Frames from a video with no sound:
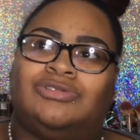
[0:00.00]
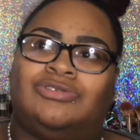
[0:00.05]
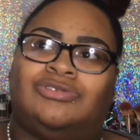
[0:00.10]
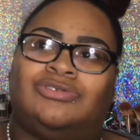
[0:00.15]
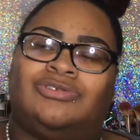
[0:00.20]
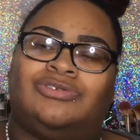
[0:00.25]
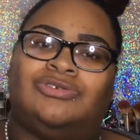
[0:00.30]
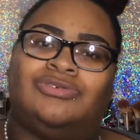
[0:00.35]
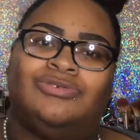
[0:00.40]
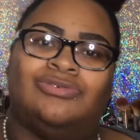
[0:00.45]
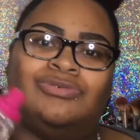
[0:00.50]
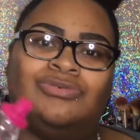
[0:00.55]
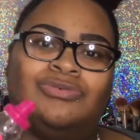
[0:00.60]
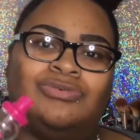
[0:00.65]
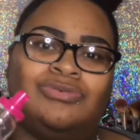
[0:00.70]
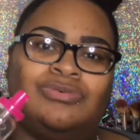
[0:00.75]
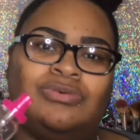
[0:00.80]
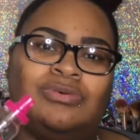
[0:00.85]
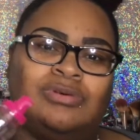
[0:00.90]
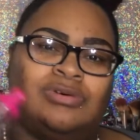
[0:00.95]

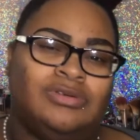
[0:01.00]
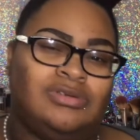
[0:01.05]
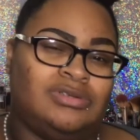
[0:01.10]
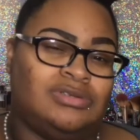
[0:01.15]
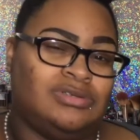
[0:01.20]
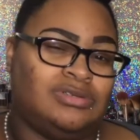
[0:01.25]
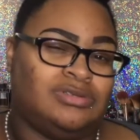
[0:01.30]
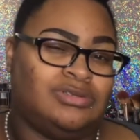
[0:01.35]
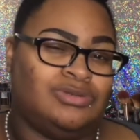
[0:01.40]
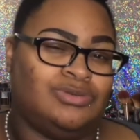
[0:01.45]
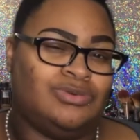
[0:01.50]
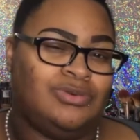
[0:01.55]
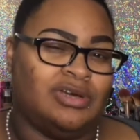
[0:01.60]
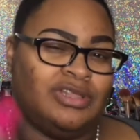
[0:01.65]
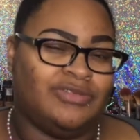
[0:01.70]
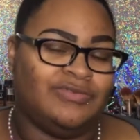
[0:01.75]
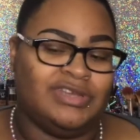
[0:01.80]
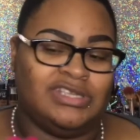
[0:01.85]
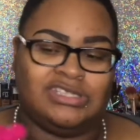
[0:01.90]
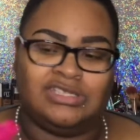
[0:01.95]
two or
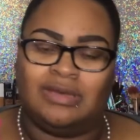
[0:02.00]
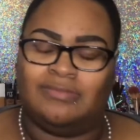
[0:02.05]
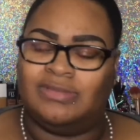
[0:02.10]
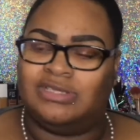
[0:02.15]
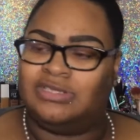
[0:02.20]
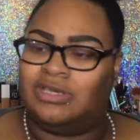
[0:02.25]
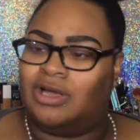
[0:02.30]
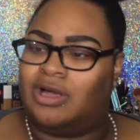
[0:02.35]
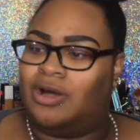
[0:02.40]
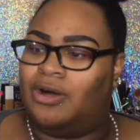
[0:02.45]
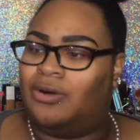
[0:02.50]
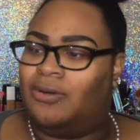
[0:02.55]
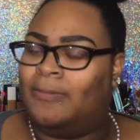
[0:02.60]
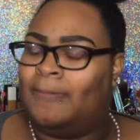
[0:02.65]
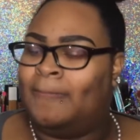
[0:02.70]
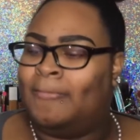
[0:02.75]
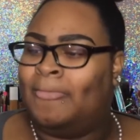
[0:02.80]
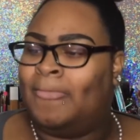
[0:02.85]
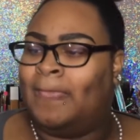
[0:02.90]
3 summers ago